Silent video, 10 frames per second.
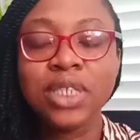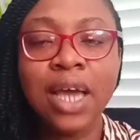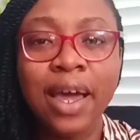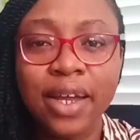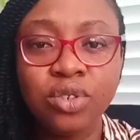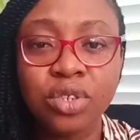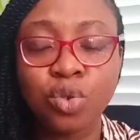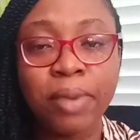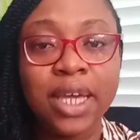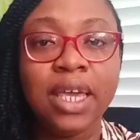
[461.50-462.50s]
I added it
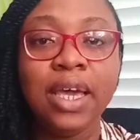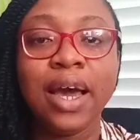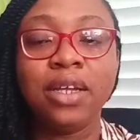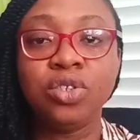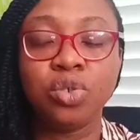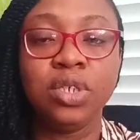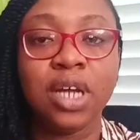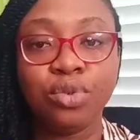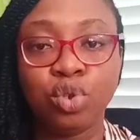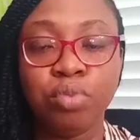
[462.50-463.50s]
to my cake, and it turned
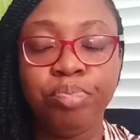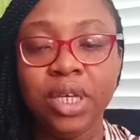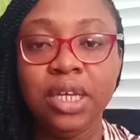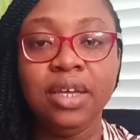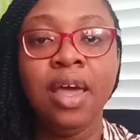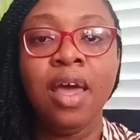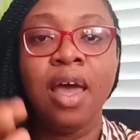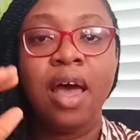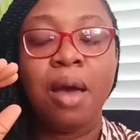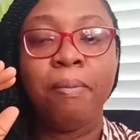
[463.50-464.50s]
out to be
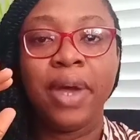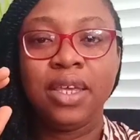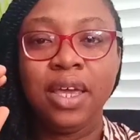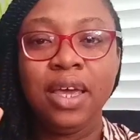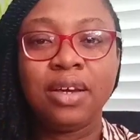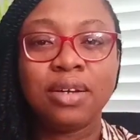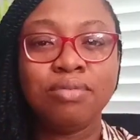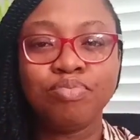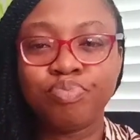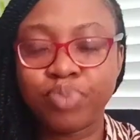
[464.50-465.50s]
my cake
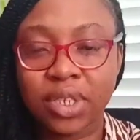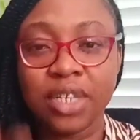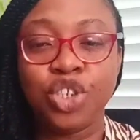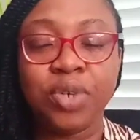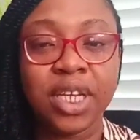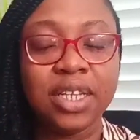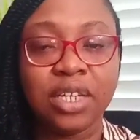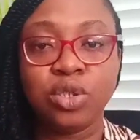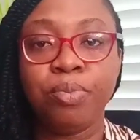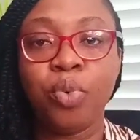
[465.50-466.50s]
started shrinking
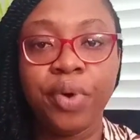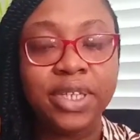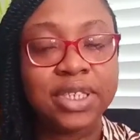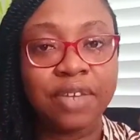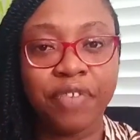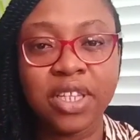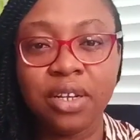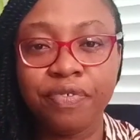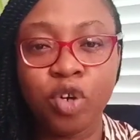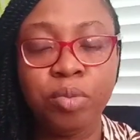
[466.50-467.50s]
at some point. It
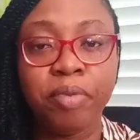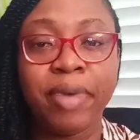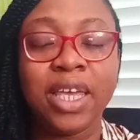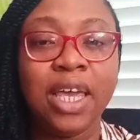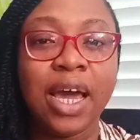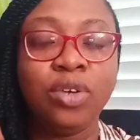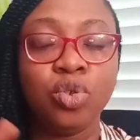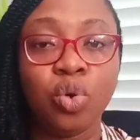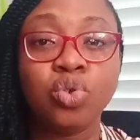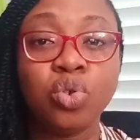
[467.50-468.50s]
affected the volume of my cake, and
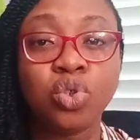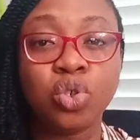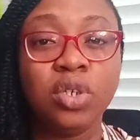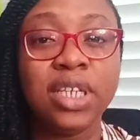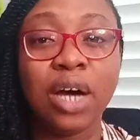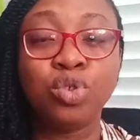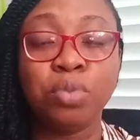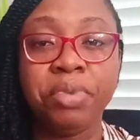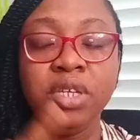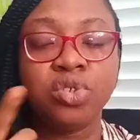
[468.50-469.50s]
it also turned out to
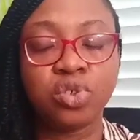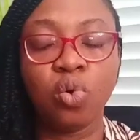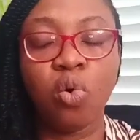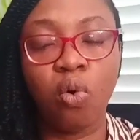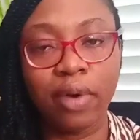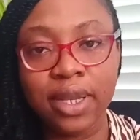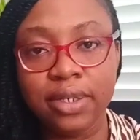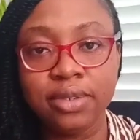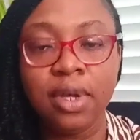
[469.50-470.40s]
be so oily.